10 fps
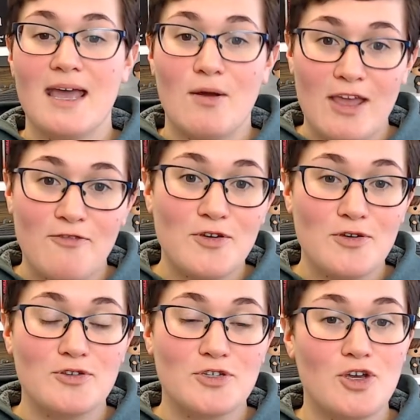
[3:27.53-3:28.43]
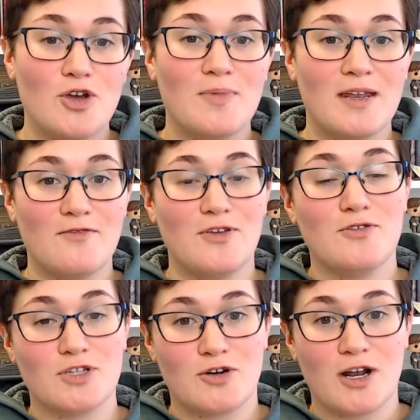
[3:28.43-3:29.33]
if you use Qube than if you
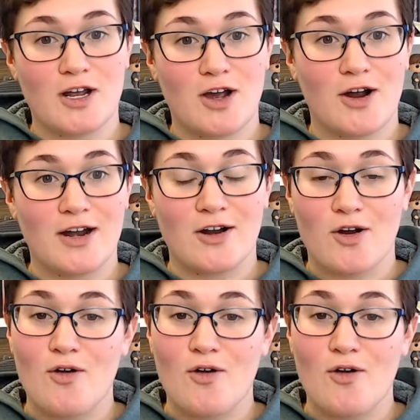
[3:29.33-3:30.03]
use a credit card and are